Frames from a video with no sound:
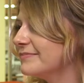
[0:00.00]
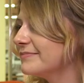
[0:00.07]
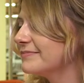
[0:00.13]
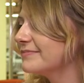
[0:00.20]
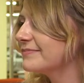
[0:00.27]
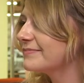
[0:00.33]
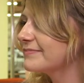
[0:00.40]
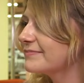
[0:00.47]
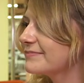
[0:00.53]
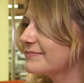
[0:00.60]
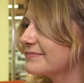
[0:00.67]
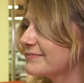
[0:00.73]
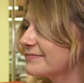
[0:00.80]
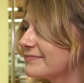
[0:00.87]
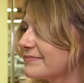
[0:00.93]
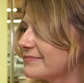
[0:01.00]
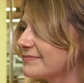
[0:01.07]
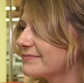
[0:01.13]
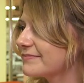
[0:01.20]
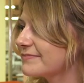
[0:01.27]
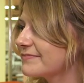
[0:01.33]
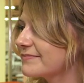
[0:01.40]

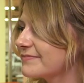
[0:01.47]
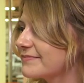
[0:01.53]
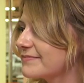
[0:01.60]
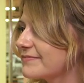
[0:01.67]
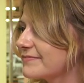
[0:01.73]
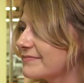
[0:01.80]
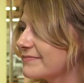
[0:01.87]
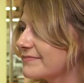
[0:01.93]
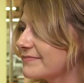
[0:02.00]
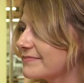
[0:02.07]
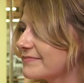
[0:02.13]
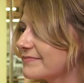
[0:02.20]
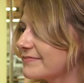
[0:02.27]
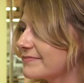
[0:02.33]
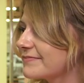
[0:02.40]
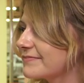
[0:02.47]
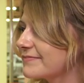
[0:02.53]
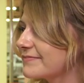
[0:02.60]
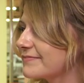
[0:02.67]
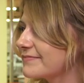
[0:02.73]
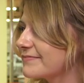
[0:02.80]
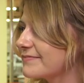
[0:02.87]

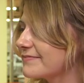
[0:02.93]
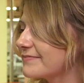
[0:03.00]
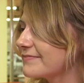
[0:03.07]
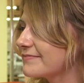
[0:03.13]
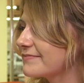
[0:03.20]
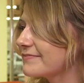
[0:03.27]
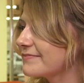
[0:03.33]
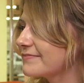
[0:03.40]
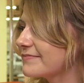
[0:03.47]
This person isn't speaking.